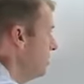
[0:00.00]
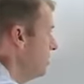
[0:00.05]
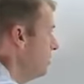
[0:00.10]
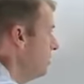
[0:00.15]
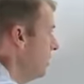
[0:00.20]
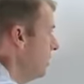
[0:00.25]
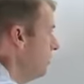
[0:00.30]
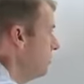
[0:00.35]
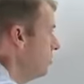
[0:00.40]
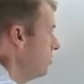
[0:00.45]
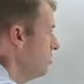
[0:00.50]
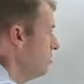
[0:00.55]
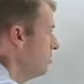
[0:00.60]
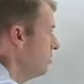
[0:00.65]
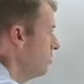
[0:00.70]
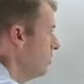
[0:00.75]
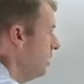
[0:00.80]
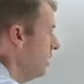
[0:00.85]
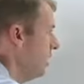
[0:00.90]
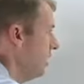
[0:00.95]
Now
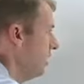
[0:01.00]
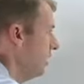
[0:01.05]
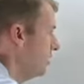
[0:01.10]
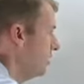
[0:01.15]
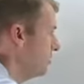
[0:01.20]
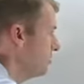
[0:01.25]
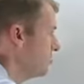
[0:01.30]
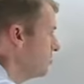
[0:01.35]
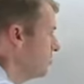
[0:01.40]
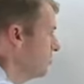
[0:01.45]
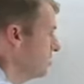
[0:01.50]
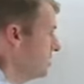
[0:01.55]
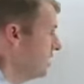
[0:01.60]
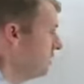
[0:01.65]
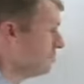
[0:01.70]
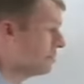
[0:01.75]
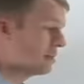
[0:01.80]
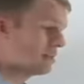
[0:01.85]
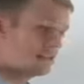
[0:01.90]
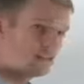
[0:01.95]
you
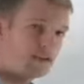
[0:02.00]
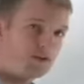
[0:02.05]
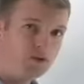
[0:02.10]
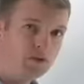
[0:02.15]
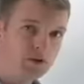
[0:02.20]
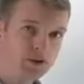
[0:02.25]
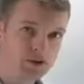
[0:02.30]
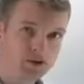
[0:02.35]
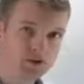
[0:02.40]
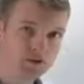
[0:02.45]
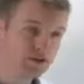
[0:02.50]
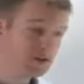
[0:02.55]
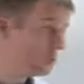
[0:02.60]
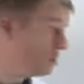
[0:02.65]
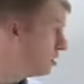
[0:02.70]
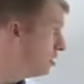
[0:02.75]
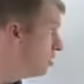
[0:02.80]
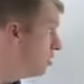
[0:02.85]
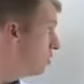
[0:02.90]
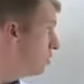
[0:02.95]
typically will use the
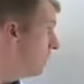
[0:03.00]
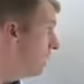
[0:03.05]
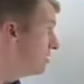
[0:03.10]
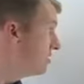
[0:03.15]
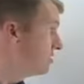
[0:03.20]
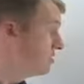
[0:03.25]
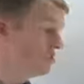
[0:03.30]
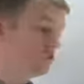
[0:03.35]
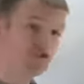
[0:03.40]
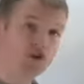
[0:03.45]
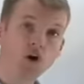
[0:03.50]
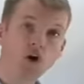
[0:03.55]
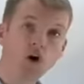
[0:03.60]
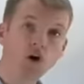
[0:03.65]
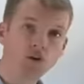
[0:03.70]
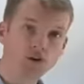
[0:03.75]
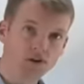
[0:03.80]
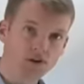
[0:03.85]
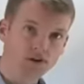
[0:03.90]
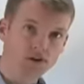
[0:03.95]
U.S.
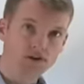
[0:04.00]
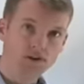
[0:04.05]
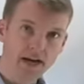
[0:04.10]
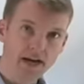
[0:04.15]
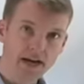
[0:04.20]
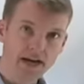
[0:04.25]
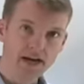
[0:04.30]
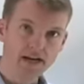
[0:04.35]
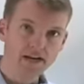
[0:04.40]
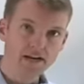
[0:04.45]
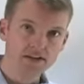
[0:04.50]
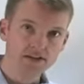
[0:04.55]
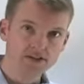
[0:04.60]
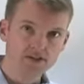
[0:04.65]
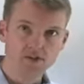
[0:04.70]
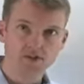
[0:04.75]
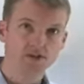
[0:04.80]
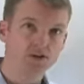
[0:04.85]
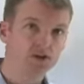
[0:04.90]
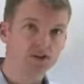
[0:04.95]
dollar as
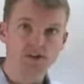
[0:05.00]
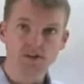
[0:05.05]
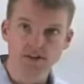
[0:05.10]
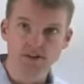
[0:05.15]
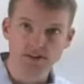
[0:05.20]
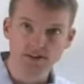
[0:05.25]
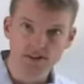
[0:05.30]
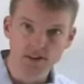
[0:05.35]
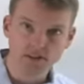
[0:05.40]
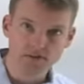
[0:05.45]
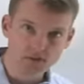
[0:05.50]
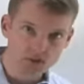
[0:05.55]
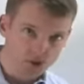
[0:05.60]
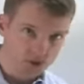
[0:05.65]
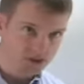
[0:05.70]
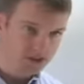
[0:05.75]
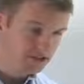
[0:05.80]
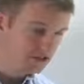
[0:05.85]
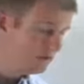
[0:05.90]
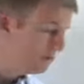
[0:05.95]
your currency of
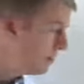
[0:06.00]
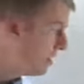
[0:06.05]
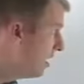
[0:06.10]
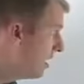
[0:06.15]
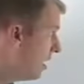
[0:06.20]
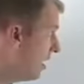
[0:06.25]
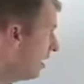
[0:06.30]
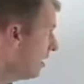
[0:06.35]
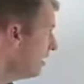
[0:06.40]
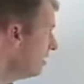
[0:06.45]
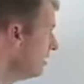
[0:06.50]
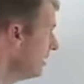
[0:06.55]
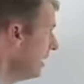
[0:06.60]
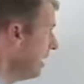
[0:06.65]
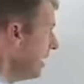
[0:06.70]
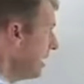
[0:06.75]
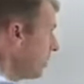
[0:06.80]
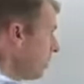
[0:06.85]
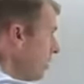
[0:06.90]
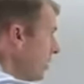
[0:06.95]
choice.
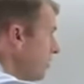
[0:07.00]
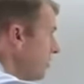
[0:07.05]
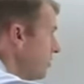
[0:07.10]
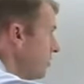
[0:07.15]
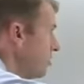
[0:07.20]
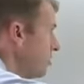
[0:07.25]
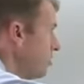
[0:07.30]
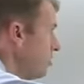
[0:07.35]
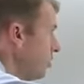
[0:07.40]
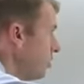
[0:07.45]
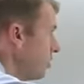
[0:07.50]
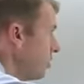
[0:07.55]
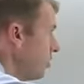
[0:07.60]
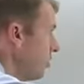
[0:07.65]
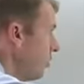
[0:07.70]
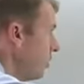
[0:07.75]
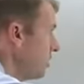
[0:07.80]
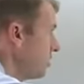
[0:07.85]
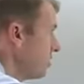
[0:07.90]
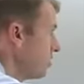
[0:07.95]
However, you're
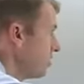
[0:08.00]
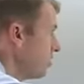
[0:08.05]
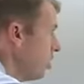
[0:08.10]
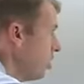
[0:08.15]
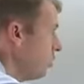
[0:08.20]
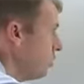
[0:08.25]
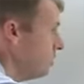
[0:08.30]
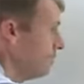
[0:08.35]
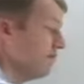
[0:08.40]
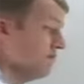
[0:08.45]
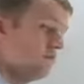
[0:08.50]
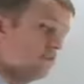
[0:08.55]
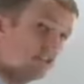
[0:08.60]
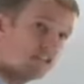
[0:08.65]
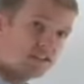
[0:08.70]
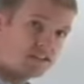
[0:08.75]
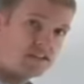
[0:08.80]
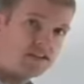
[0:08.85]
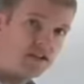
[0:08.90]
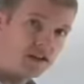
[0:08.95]
going to go and
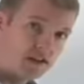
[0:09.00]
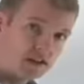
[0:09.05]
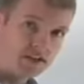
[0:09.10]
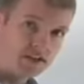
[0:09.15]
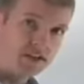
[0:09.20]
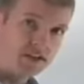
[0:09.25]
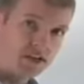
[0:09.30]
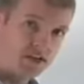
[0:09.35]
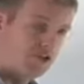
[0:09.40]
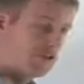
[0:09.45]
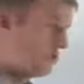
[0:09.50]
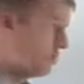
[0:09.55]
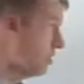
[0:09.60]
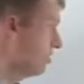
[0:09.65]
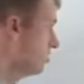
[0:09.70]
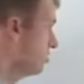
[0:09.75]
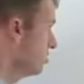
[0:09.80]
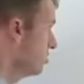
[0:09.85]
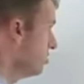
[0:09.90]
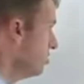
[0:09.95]
visit another country.
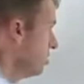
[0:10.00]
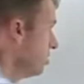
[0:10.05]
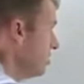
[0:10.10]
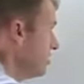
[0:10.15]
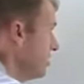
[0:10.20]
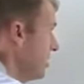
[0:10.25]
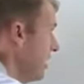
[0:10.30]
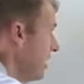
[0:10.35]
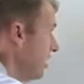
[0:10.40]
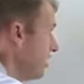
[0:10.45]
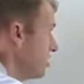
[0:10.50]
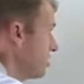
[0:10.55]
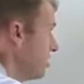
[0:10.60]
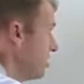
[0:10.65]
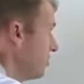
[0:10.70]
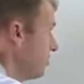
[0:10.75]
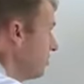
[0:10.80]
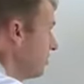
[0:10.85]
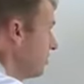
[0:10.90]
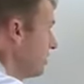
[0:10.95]
So you're going to take a
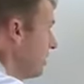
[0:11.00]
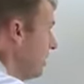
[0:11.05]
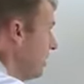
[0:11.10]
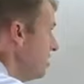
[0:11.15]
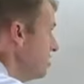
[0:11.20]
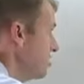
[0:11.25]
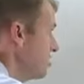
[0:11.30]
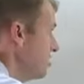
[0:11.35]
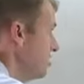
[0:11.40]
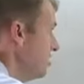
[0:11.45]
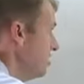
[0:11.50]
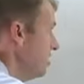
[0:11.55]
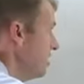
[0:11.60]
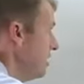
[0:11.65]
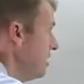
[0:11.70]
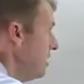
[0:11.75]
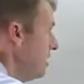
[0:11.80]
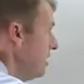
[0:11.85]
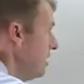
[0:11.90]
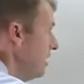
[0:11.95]
summer vacation
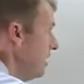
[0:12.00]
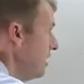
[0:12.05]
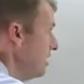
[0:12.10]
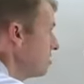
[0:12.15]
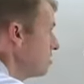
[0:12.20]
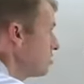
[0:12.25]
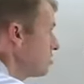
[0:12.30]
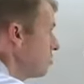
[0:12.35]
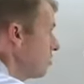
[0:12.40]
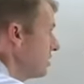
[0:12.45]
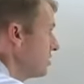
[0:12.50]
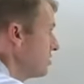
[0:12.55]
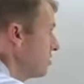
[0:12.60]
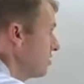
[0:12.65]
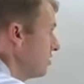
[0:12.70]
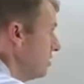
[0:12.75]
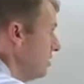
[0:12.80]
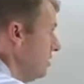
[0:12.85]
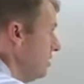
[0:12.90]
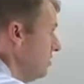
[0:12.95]
in
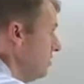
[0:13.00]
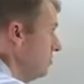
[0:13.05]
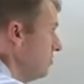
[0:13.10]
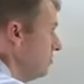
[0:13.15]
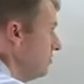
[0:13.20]
Switzerland.